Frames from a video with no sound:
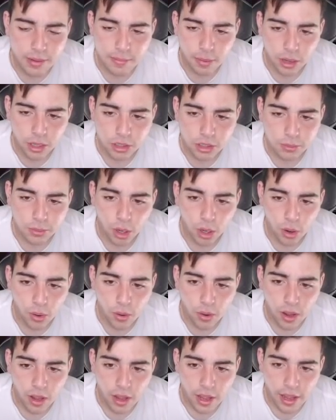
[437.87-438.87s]
much,
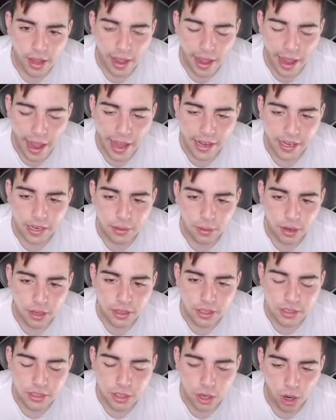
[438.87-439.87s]
bro, any one
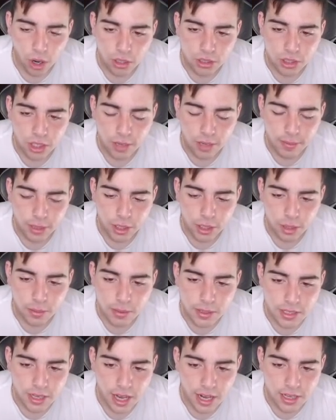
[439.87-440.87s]
of these cards are going to be good
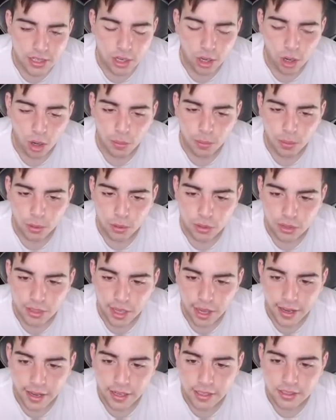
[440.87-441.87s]
besides the opals.
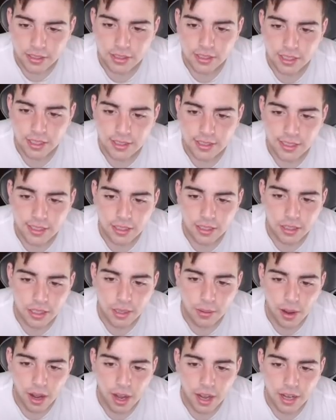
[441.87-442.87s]
Like,
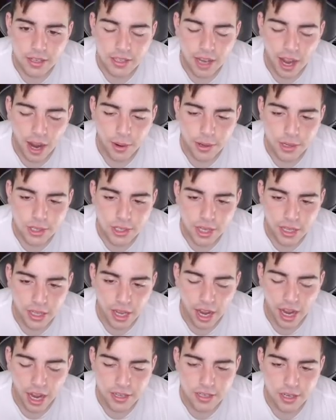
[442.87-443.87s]
consistently-wise, I would say
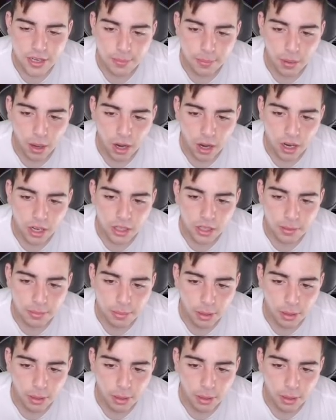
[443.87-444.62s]
the Isaac Bonga and the